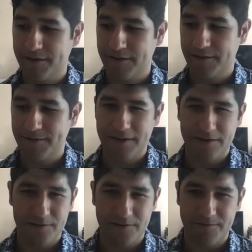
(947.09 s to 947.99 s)
Um, and
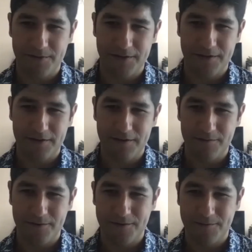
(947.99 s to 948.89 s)
he's sort of been
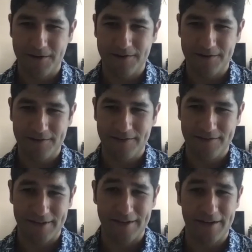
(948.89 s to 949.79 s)
with the project
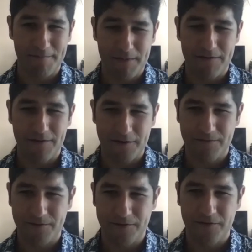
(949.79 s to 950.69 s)
since like my very
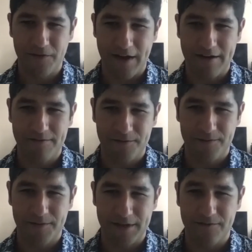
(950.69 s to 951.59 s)
first draft
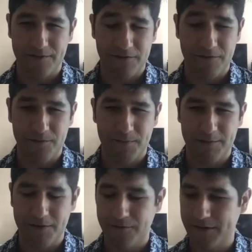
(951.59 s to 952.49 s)
and like the very first
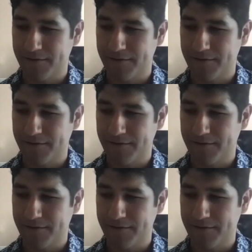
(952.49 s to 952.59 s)
public read of